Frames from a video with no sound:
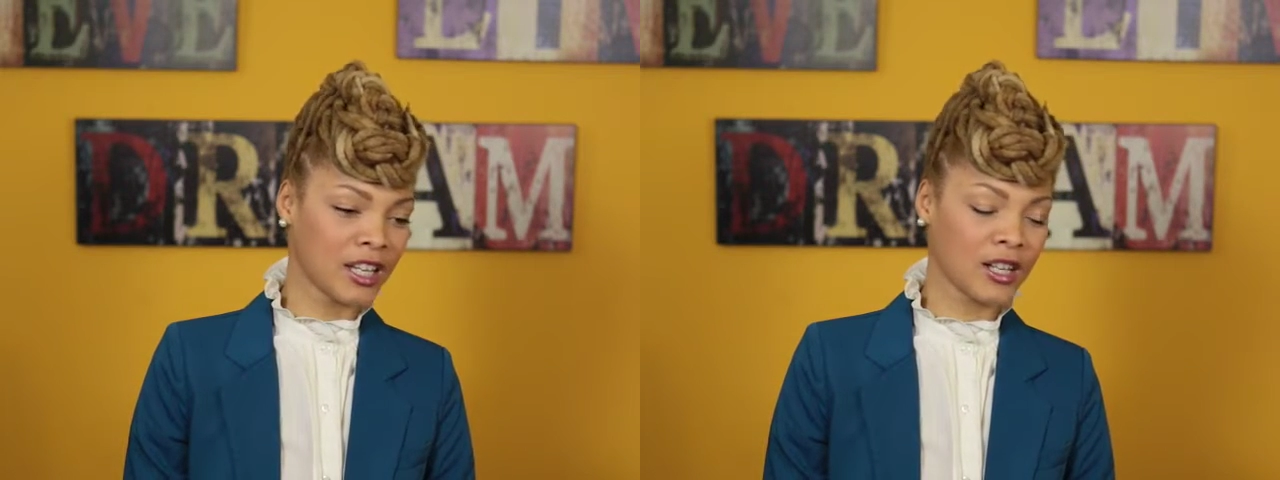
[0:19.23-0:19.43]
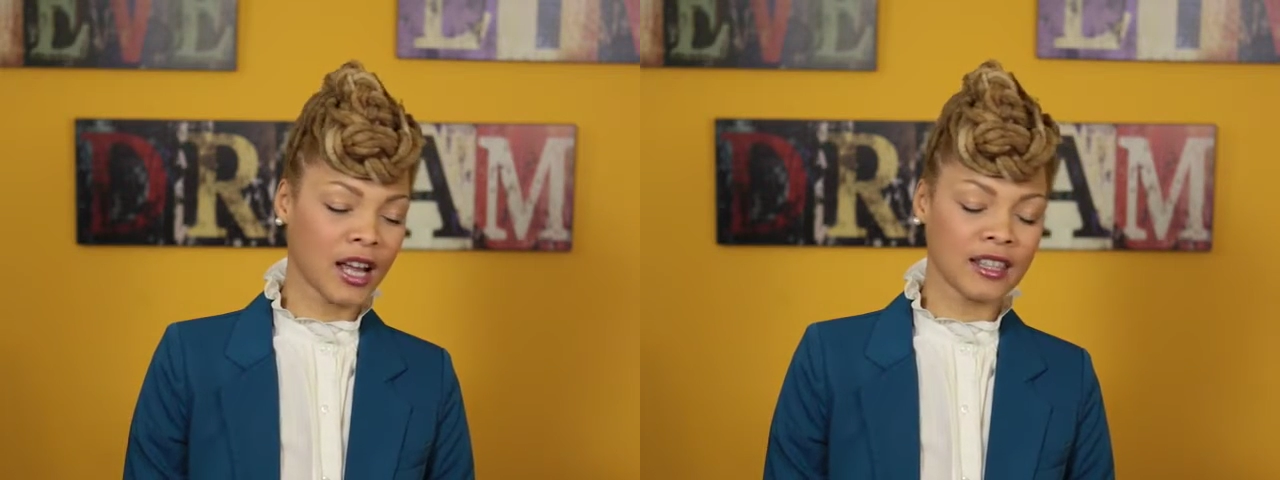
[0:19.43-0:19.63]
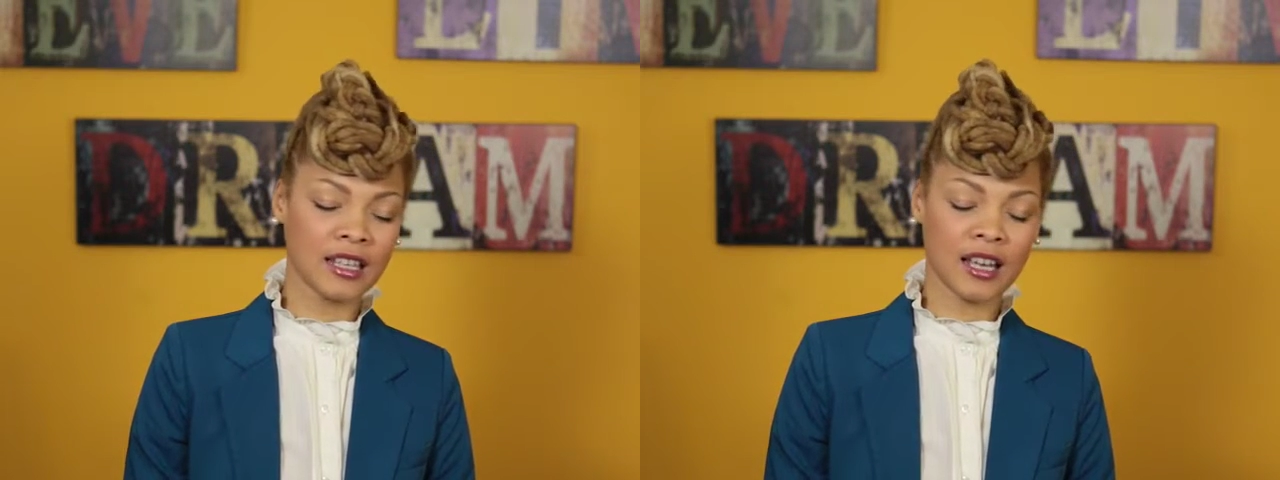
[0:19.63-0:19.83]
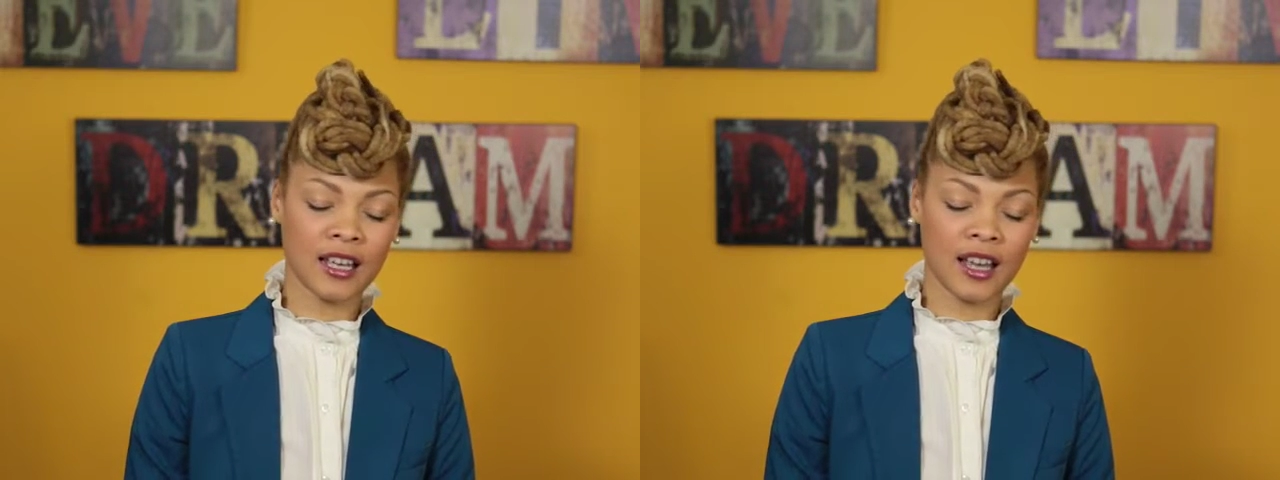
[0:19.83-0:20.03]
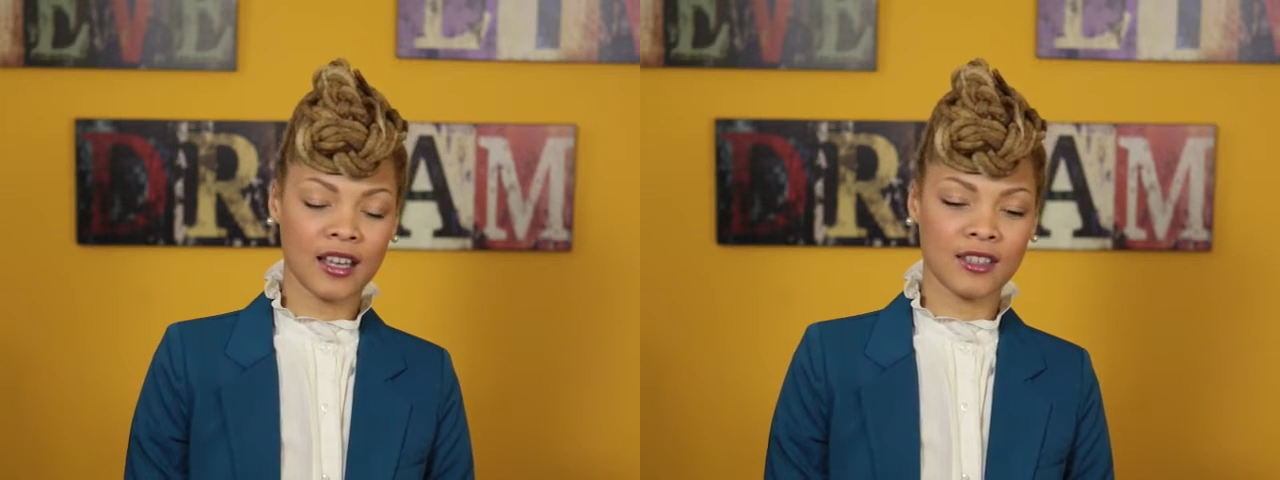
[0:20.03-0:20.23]
I
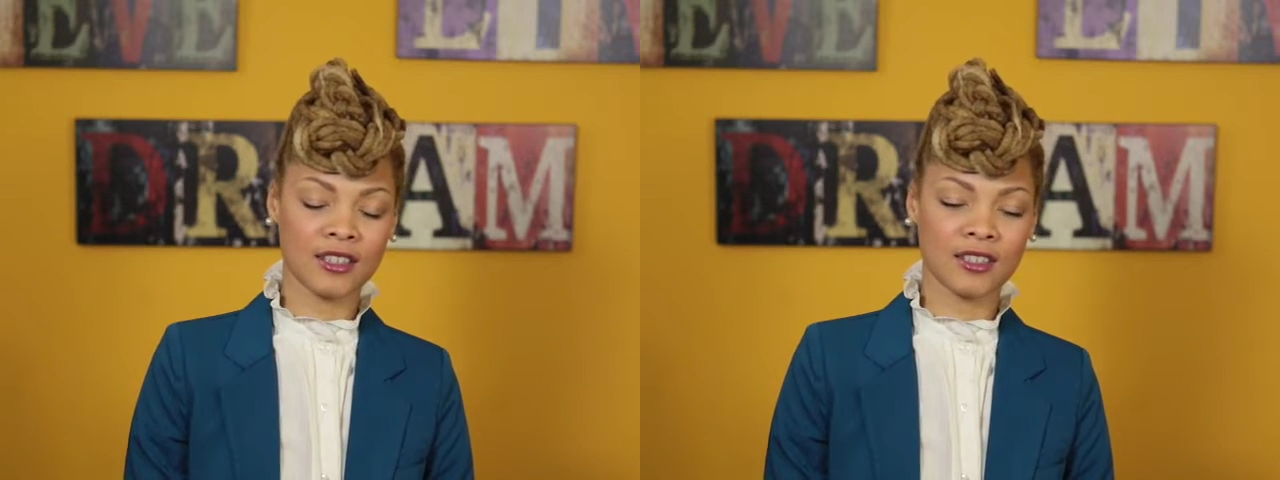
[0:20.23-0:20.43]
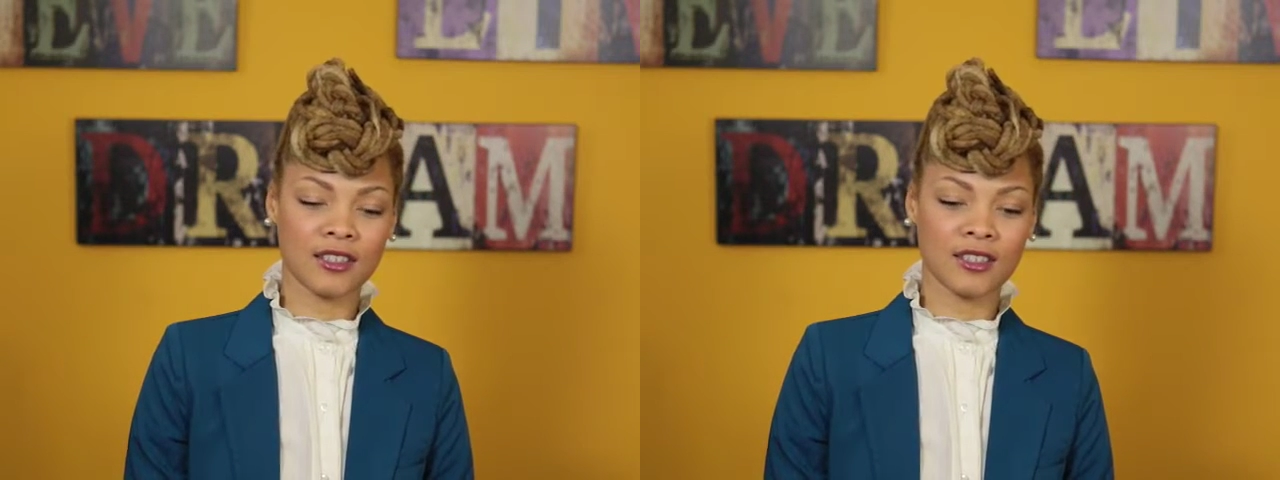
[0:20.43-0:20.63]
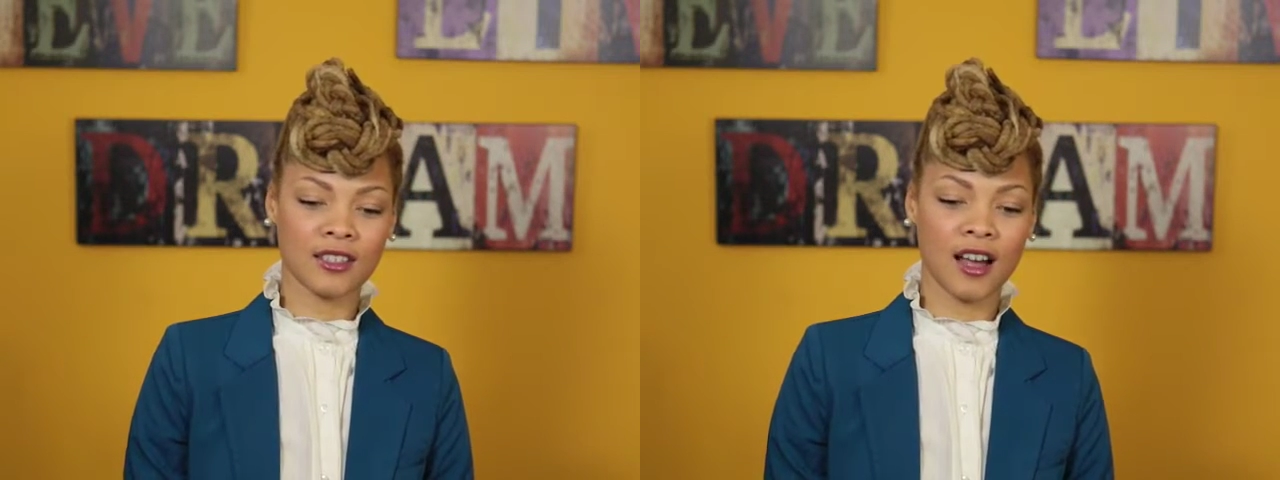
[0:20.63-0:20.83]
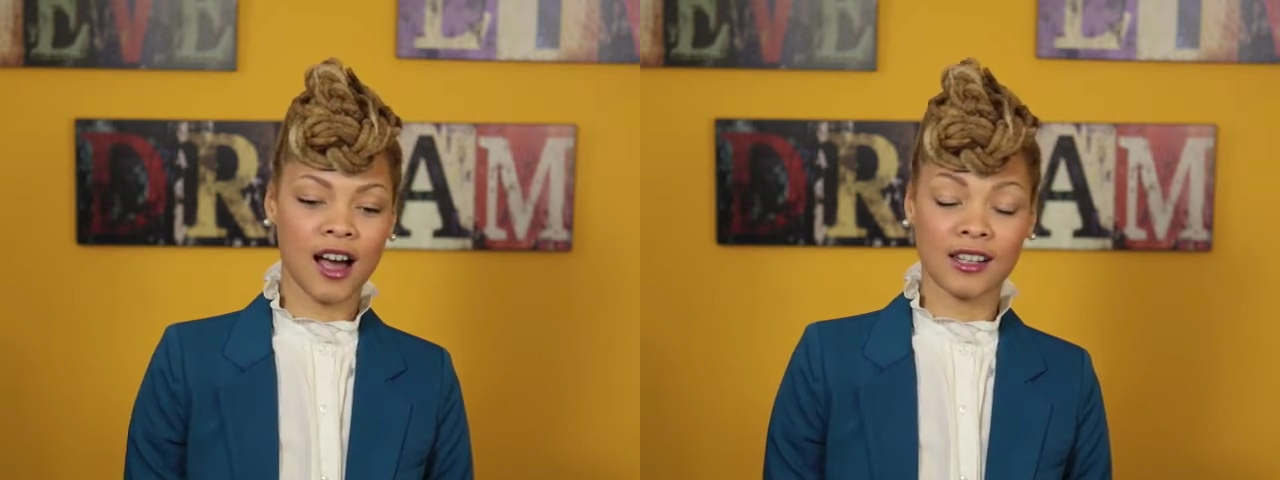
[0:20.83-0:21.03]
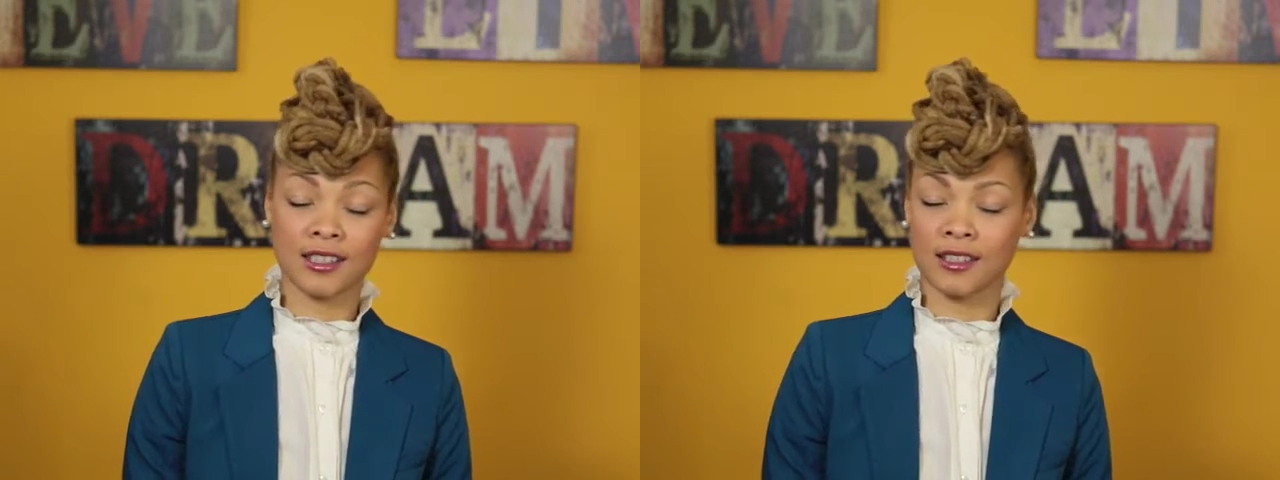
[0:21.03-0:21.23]
think,
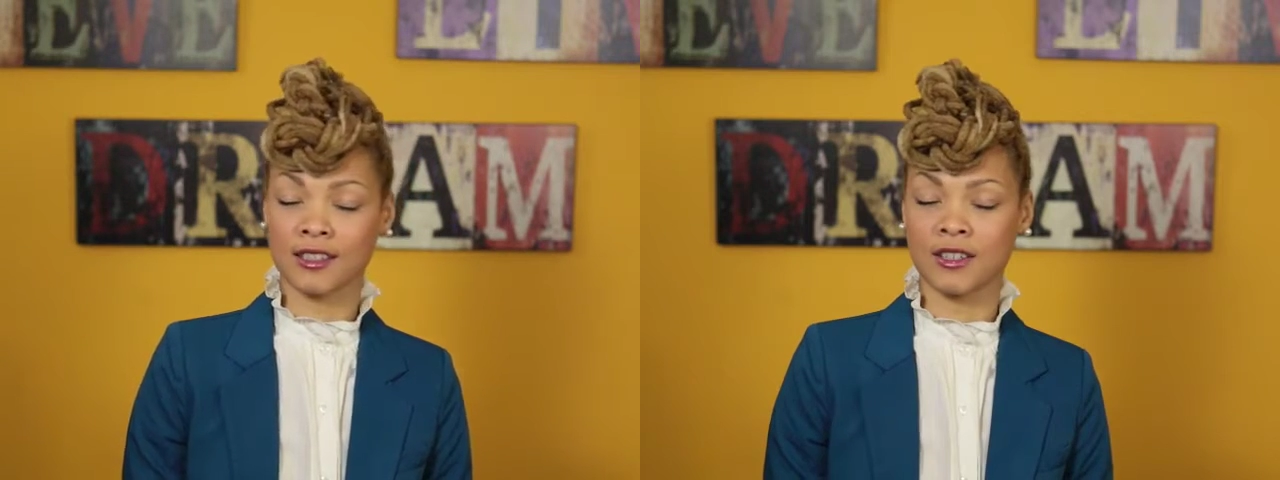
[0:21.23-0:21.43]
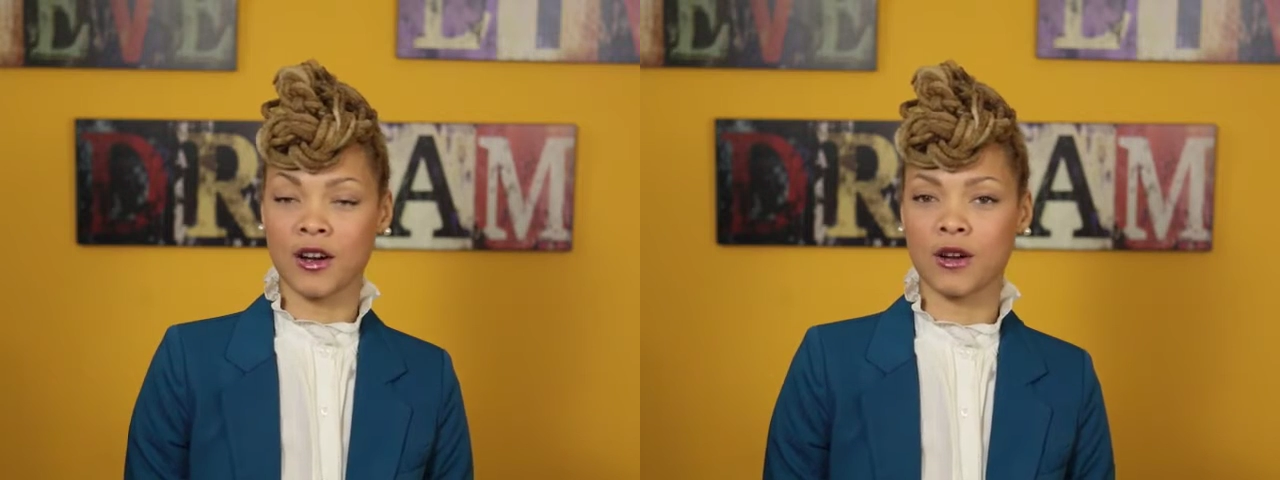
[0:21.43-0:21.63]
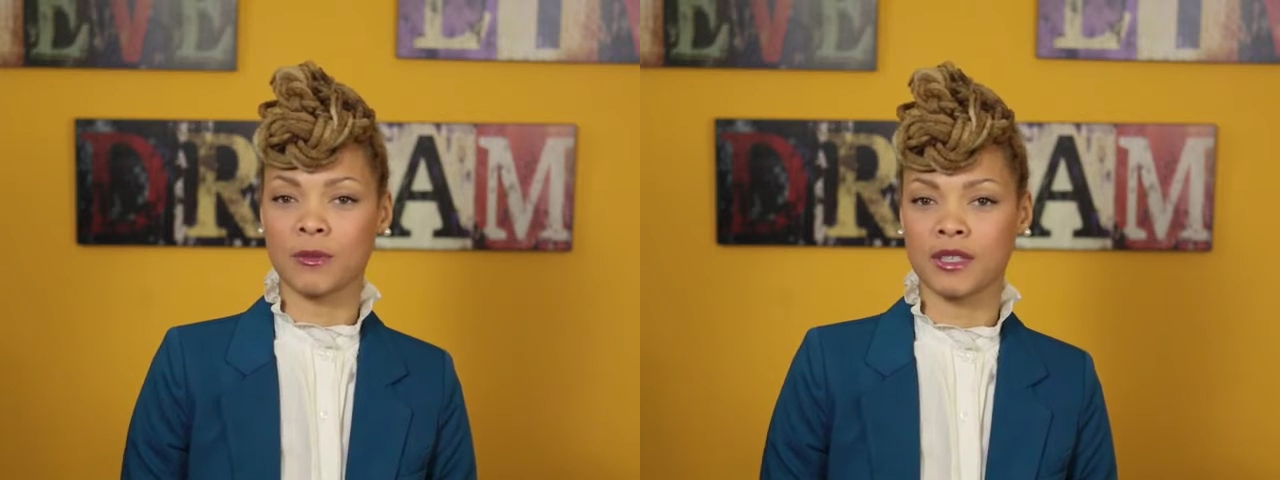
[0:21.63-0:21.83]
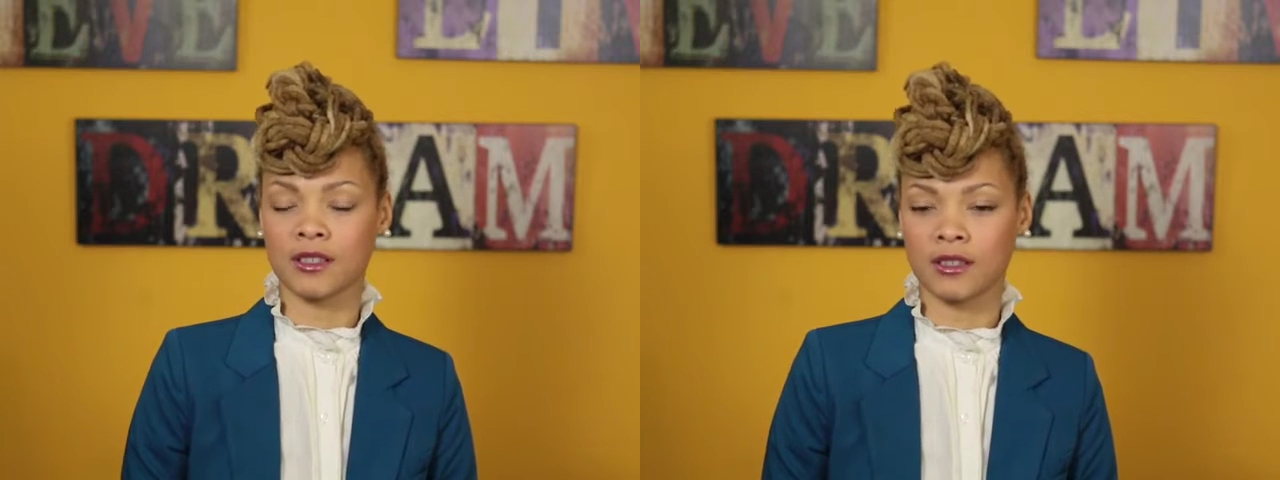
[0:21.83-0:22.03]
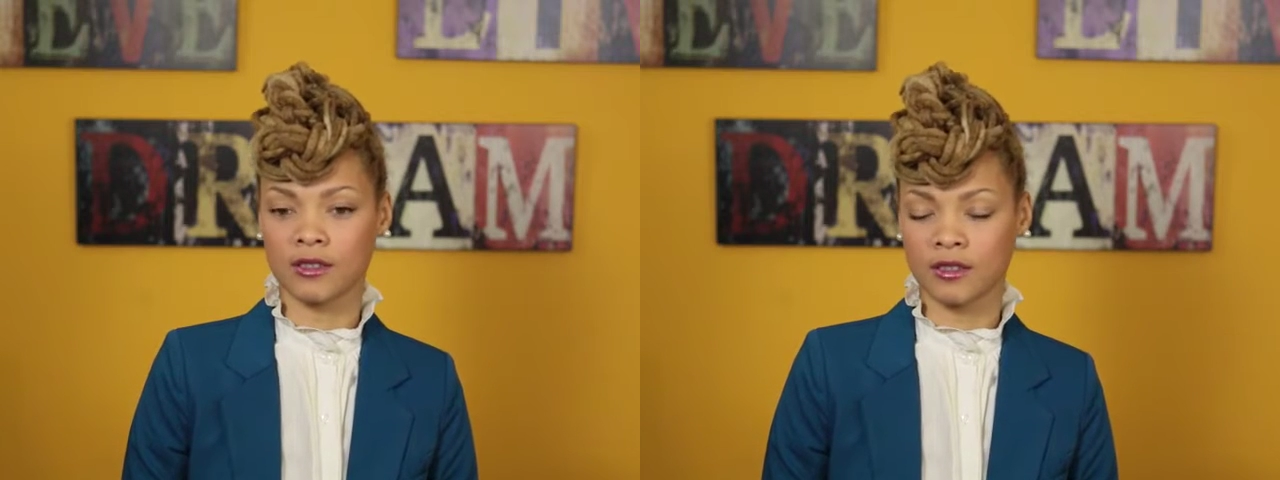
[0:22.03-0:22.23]
honestly, the term is a
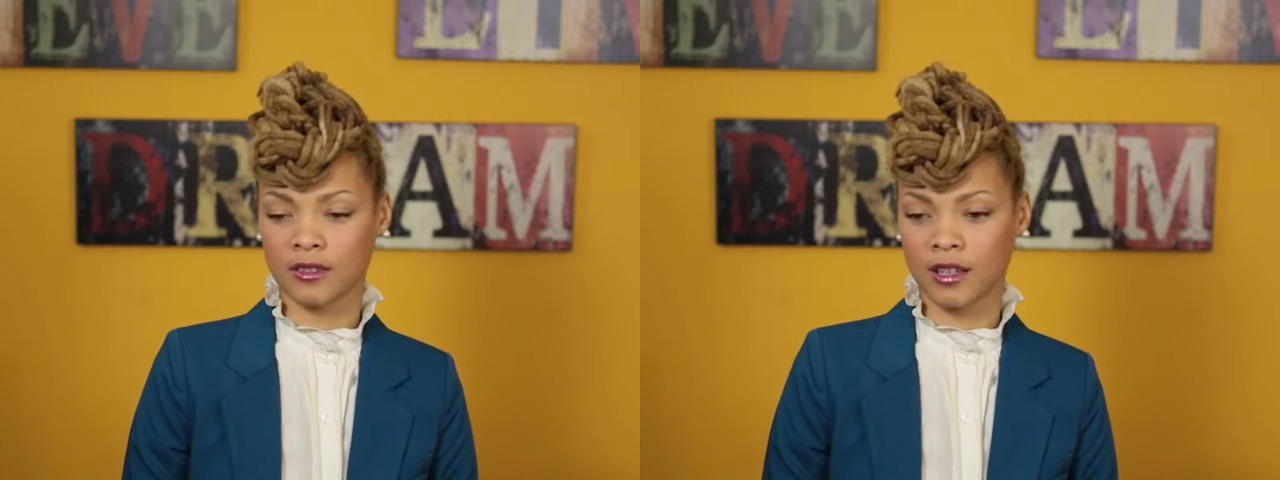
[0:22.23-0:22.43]
little